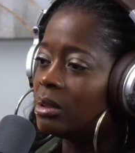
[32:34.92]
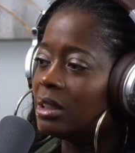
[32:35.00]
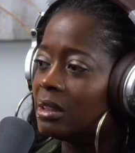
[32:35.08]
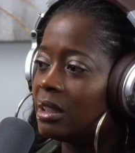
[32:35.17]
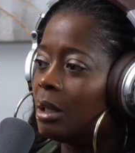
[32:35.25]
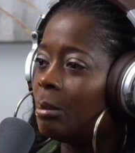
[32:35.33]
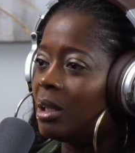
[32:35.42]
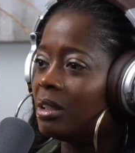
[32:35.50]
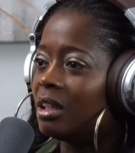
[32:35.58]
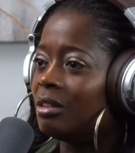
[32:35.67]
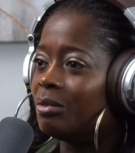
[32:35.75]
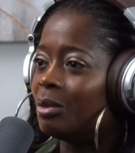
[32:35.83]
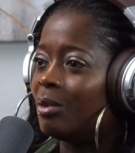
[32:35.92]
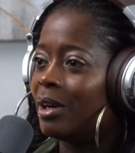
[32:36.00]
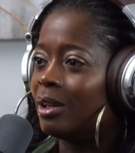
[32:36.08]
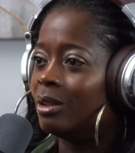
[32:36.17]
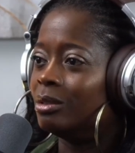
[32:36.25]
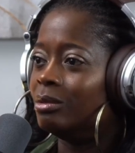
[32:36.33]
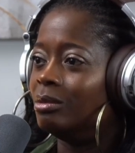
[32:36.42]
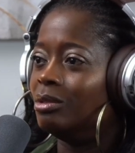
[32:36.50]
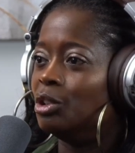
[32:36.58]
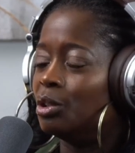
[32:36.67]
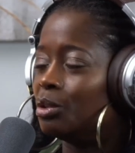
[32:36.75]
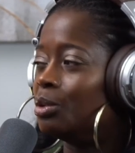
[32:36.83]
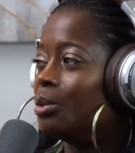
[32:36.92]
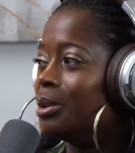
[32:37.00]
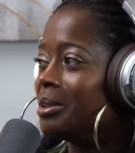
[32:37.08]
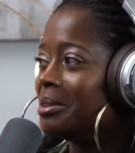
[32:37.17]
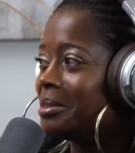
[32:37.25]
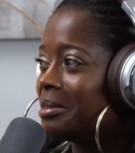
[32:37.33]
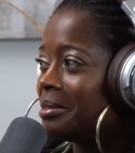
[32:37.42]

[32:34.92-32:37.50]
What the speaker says: don't dictate my life around your thoughts.